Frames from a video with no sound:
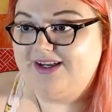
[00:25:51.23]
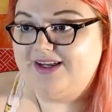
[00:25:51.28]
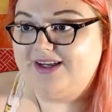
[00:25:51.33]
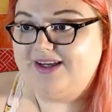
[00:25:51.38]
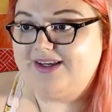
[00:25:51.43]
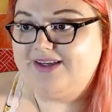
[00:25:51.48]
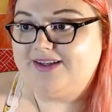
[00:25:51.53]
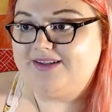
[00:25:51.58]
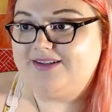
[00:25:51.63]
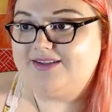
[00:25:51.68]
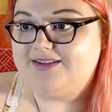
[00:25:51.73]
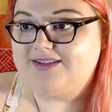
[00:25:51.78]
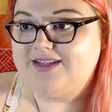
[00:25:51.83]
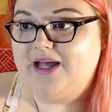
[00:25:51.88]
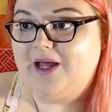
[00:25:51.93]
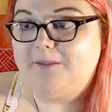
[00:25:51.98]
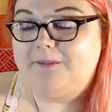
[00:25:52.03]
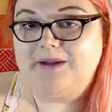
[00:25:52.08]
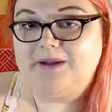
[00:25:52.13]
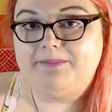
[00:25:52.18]
is
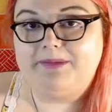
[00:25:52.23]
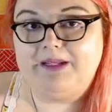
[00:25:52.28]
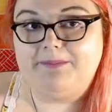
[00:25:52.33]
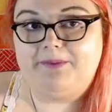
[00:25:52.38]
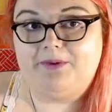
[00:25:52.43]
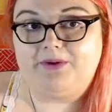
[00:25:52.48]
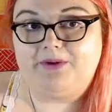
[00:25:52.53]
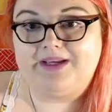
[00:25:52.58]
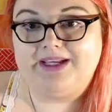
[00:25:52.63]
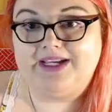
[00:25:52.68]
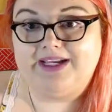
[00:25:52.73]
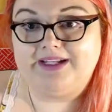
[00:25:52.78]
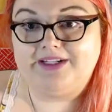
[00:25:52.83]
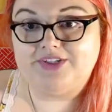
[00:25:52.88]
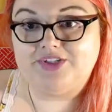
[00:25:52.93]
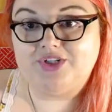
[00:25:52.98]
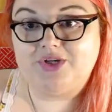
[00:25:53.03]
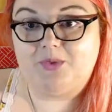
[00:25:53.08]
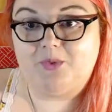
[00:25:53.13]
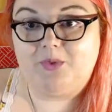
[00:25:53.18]
helping people
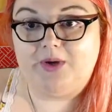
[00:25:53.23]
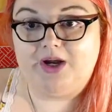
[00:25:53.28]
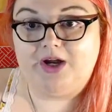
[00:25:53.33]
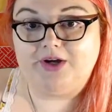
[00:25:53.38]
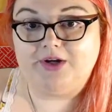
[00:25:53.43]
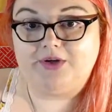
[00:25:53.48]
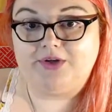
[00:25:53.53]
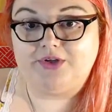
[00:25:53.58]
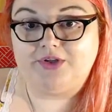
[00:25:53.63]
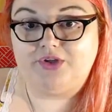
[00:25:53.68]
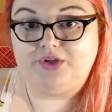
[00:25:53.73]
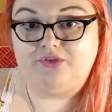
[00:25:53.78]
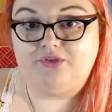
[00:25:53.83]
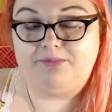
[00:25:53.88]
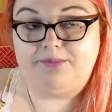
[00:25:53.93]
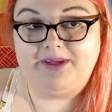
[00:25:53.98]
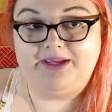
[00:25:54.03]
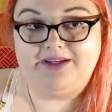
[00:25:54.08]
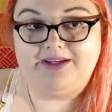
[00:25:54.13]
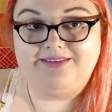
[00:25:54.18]
get to where you've
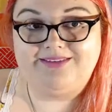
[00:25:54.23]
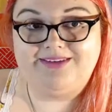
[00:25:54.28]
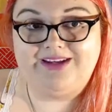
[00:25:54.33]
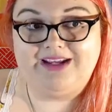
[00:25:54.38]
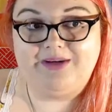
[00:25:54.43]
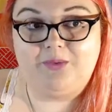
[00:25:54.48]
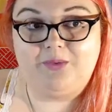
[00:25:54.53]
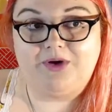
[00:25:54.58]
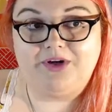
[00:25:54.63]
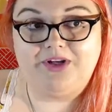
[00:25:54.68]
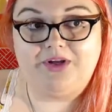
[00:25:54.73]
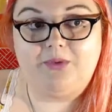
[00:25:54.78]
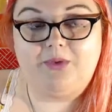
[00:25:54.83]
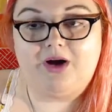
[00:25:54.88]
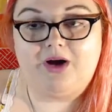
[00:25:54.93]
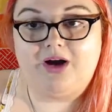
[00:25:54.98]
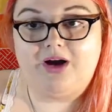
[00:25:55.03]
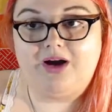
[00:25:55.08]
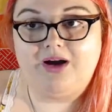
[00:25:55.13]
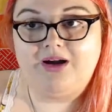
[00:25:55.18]
been and where you
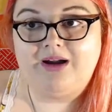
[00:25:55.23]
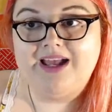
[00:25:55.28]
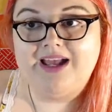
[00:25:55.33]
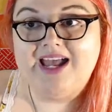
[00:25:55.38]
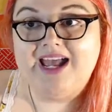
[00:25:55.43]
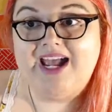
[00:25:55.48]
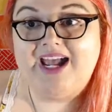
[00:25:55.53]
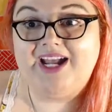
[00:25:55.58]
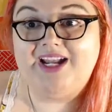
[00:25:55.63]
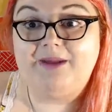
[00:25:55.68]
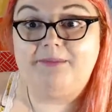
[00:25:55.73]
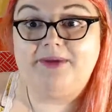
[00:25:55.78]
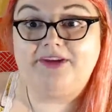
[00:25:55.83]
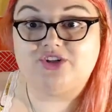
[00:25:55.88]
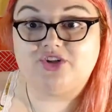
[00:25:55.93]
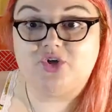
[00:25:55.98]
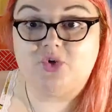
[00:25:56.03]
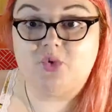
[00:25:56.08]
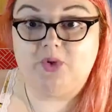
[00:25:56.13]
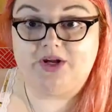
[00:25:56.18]
are in a
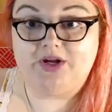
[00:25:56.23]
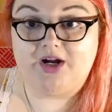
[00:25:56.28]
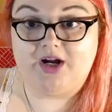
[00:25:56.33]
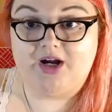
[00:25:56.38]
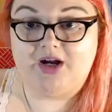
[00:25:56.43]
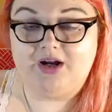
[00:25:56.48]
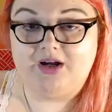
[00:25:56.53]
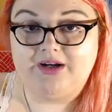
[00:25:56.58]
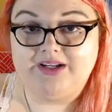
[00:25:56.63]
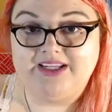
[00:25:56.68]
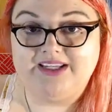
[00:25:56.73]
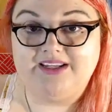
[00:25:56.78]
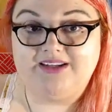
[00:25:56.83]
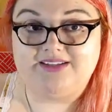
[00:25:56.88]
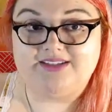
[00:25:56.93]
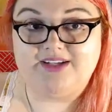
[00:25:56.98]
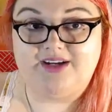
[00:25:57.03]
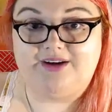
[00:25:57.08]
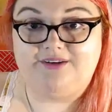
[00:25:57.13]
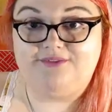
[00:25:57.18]
much quicker,
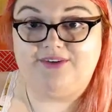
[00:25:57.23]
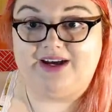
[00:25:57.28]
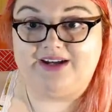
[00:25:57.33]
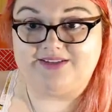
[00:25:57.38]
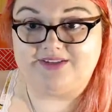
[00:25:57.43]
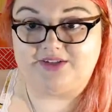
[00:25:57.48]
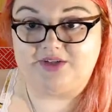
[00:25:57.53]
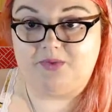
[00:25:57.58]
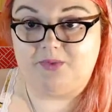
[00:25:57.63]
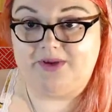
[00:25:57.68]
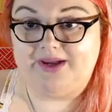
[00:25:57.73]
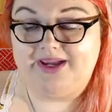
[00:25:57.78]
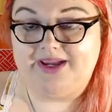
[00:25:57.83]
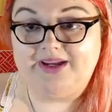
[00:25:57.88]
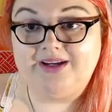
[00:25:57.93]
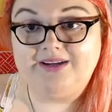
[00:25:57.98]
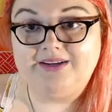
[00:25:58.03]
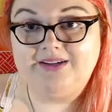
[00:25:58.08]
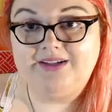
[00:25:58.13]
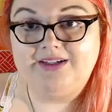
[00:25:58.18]
easier, faster
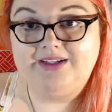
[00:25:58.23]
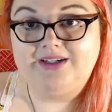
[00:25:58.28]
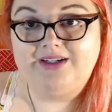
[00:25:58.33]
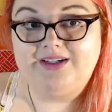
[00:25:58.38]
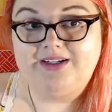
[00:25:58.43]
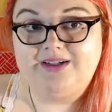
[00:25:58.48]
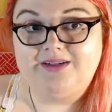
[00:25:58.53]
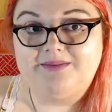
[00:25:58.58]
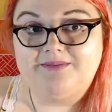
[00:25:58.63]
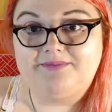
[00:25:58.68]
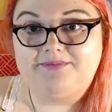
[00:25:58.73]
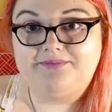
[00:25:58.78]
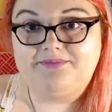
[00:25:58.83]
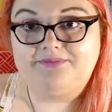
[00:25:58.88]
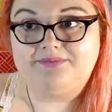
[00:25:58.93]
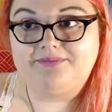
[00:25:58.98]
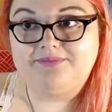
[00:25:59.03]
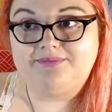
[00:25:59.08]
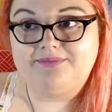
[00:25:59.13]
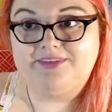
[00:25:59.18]
way
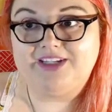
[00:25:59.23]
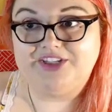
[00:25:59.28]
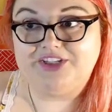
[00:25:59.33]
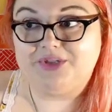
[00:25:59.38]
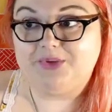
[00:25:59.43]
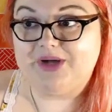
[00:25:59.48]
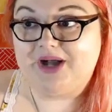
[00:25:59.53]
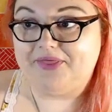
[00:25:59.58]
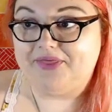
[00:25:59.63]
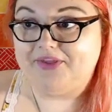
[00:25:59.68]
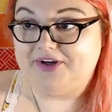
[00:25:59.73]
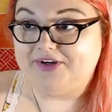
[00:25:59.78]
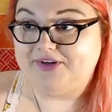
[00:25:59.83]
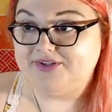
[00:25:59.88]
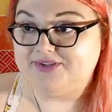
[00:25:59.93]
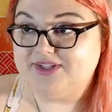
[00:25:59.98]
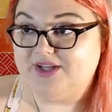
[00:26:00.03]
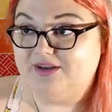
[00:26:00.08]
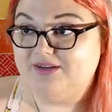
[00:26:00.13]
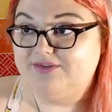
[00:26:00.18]
than you got there
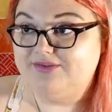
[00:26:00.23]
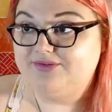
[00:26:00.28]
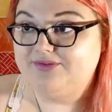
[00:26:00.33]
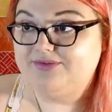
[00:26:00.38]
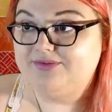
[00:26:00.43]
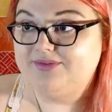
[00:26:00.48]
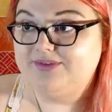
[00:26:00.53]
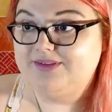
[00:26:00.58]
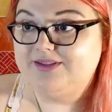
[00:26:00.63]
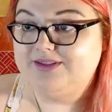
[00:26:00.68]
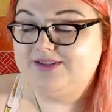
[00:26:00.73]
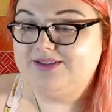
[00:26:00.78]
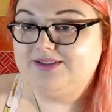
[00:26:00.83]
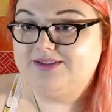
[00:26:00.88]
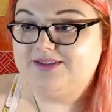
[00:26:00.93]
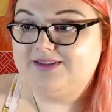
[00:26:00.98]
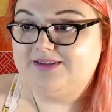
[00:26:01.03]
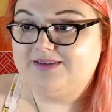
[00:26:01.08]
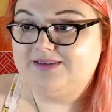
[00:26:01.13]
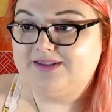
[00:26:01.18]
yourself.
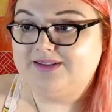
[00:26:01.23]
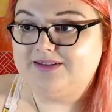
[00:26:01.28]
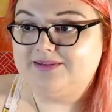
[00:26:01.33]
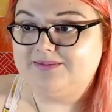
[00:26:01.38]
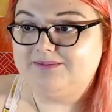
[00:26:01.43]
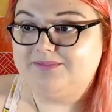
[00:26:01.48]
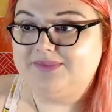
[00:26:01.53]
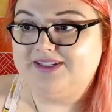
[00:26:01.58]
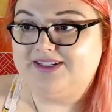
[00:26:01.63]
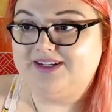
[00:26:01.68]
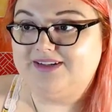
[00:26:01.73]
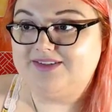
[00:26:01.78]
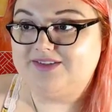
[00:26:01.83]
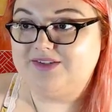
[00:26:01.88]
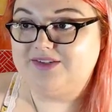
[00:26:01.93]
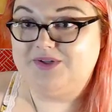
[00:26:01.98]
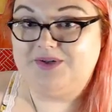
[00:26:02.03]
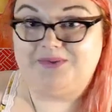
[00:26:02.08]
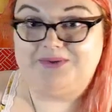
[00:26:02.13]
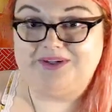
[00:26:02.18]
Because
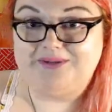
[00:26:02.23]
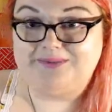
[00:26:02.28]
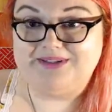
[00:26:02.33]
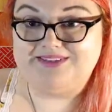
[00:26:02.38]
you don't want to be